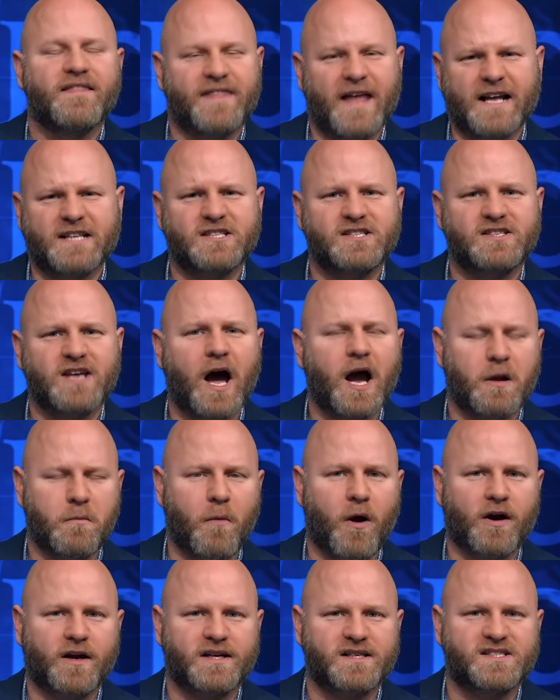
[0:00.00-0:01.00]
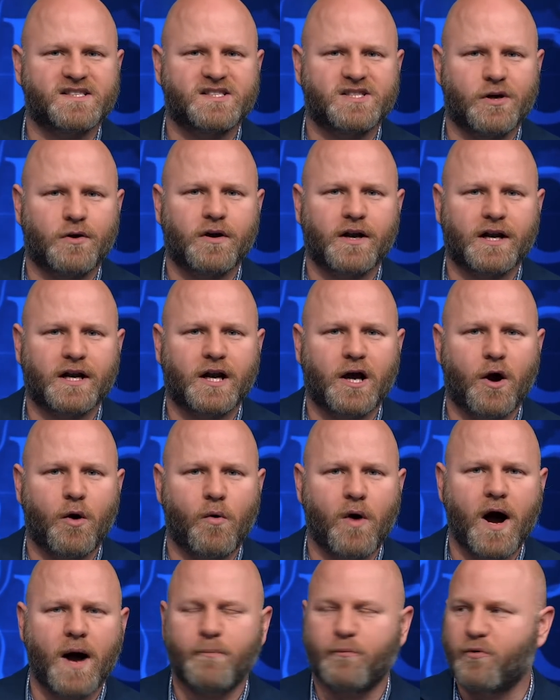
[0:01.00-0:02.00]
that stock market's still going to
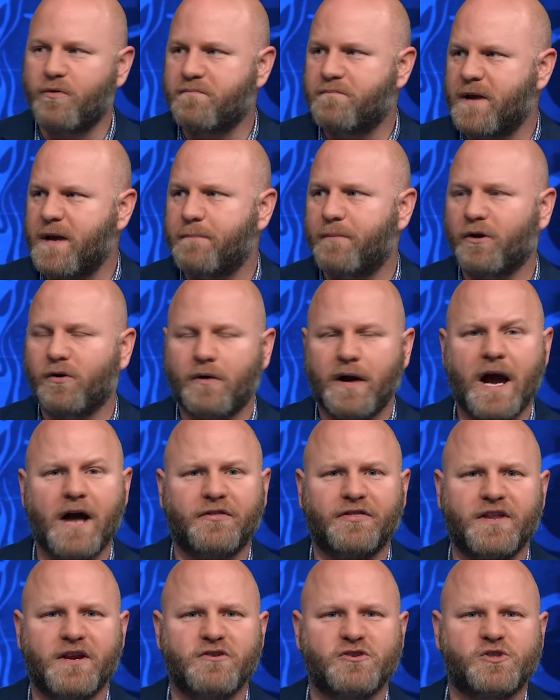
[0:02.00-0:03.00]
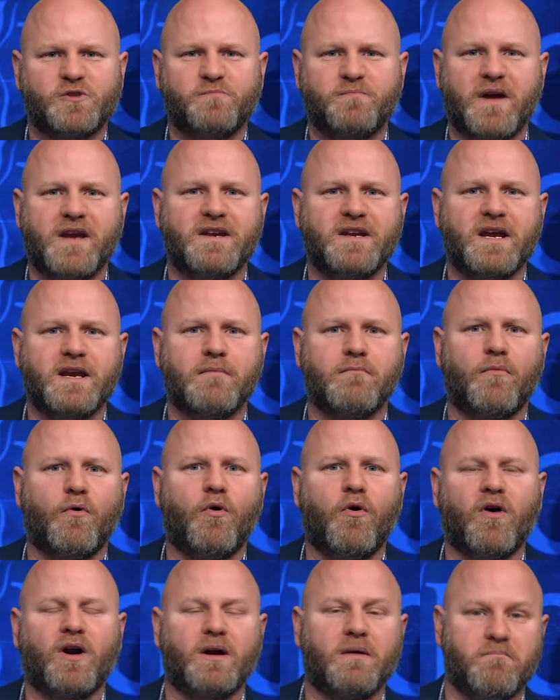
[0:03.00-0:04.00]
go up when people are out there spending
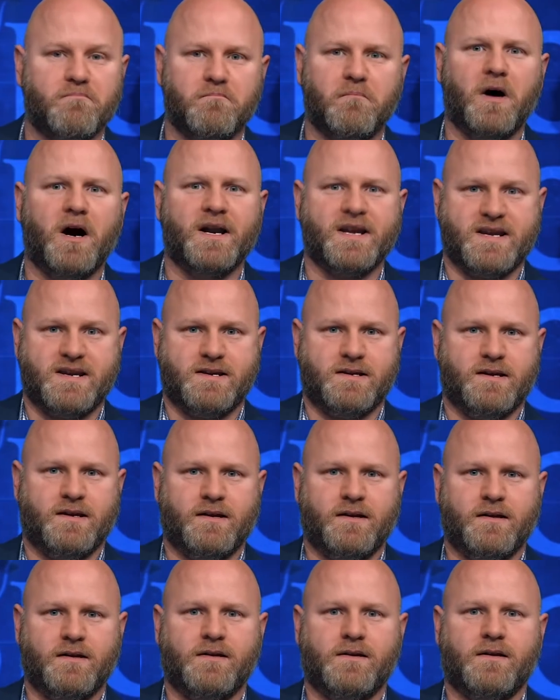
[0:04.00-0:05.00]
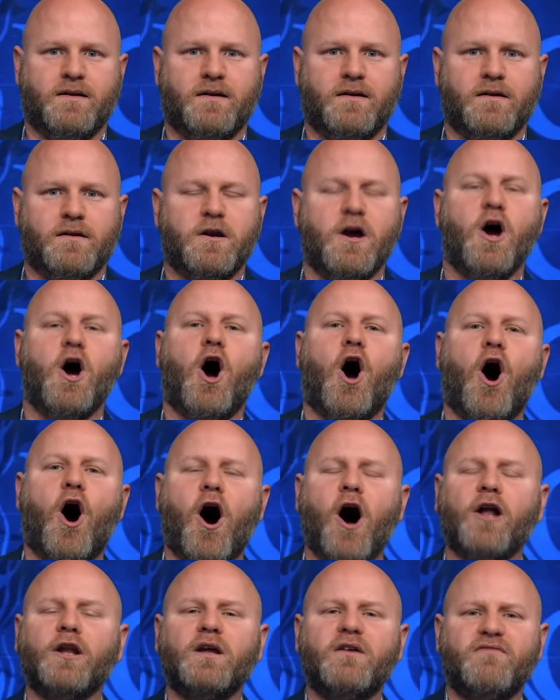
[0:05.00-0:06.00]
more money.
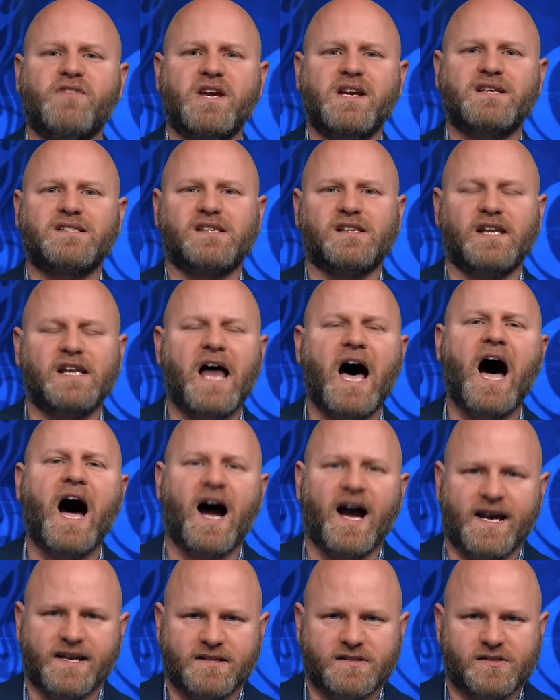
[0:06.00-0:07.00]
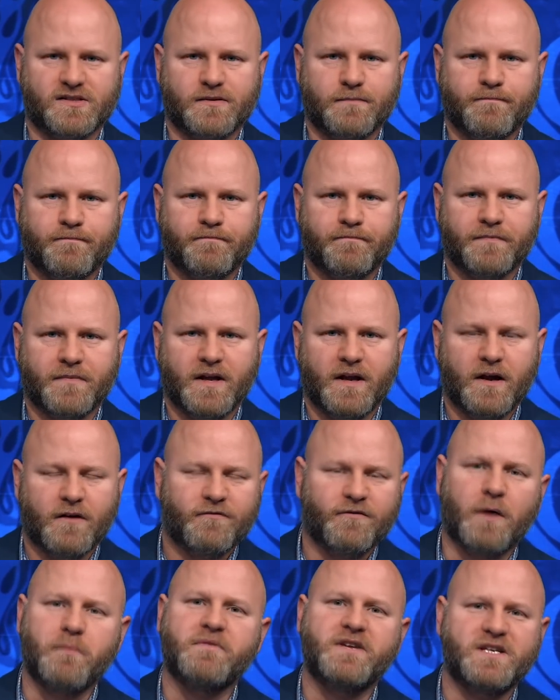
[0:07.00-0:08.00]
All of these lies
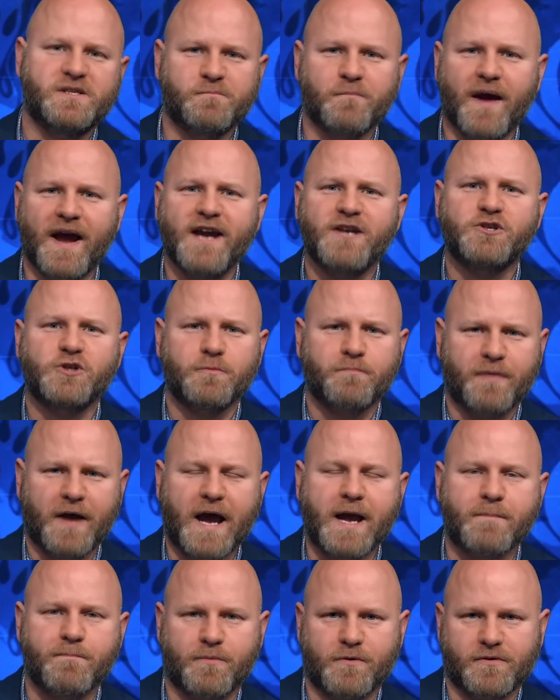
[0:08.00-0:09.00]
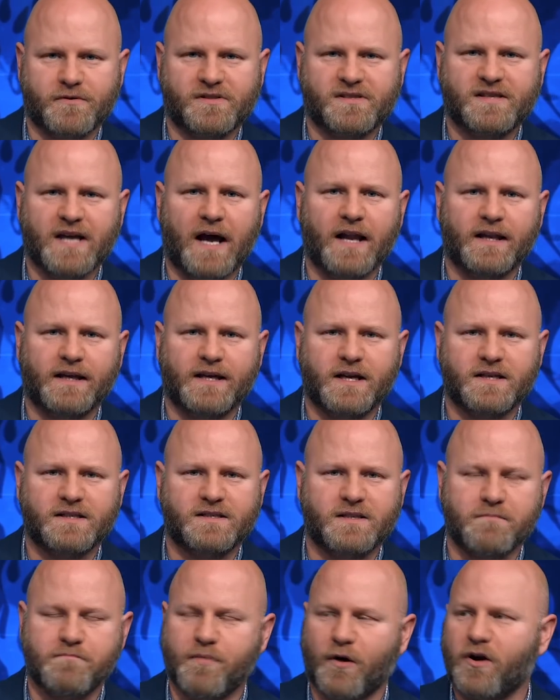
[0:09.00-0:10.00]
from these major papers telling us
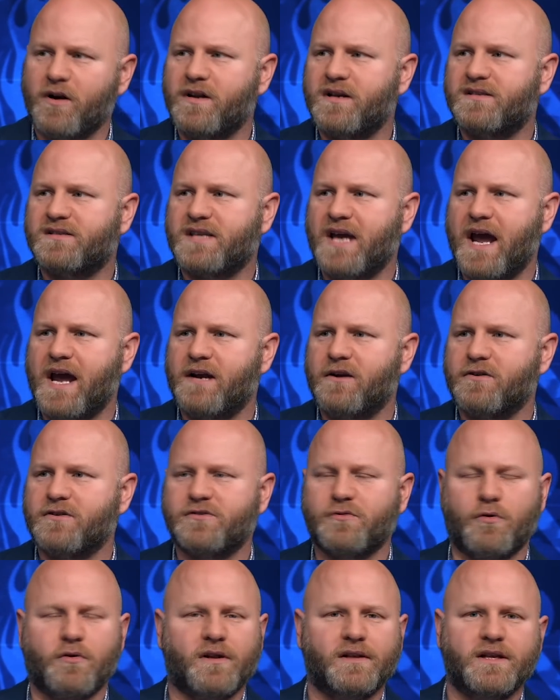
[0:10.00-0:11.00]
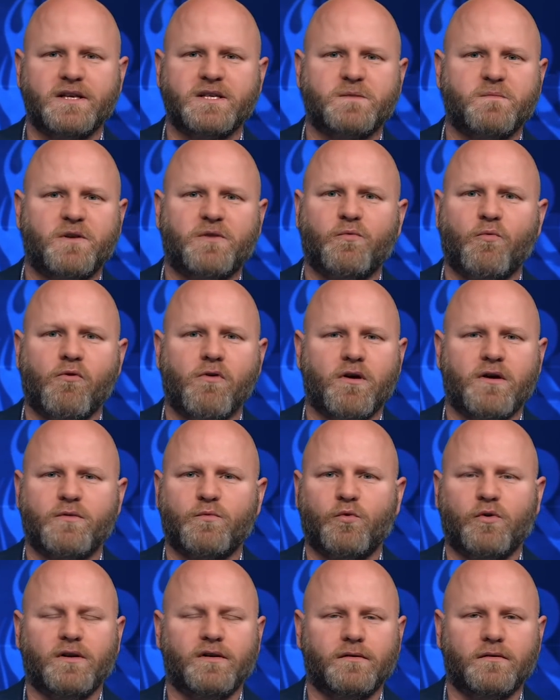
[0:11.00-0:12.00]
that Bernie Sanders or Elizabeth
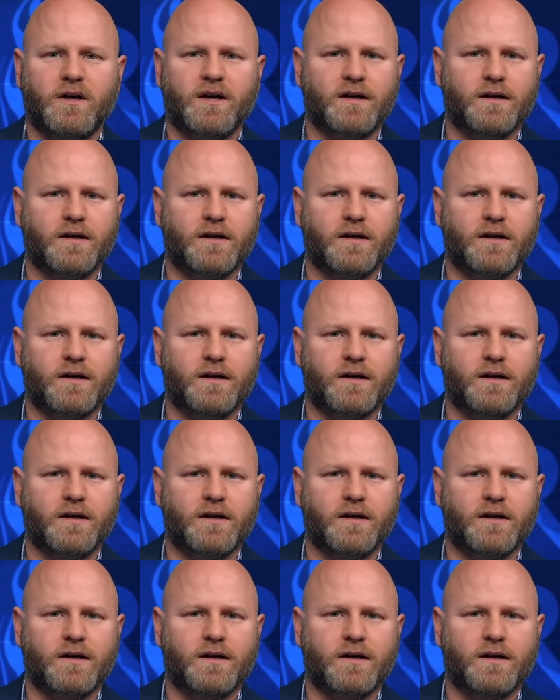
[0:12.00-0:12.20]
Warren will